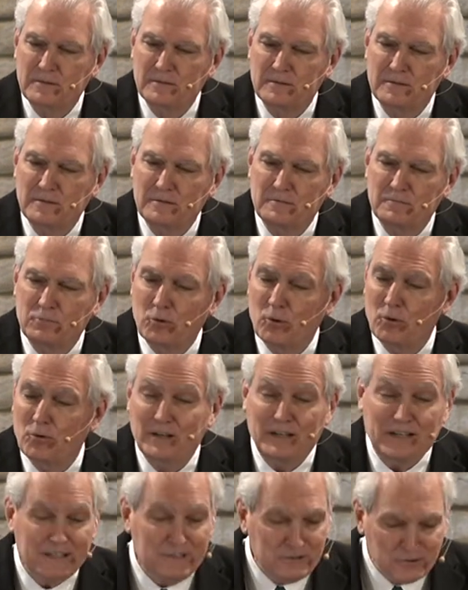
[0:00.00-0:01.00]
broken
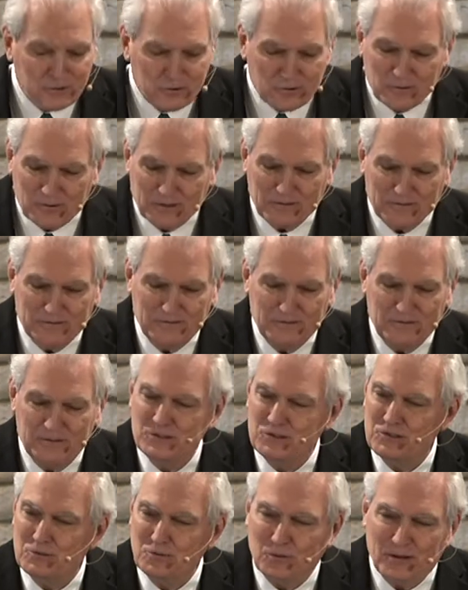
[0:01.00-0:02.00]
into or
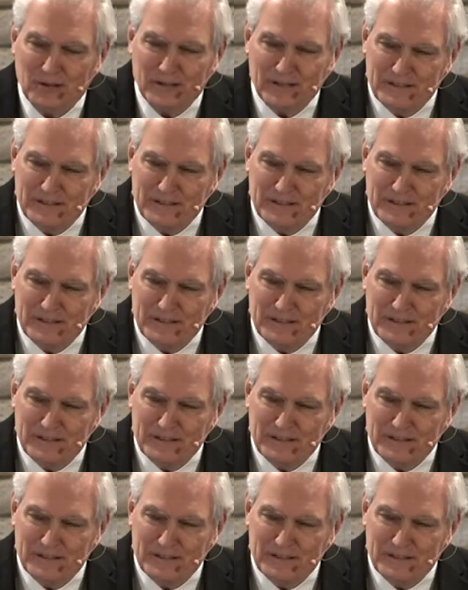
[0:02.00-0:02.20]
destroyed.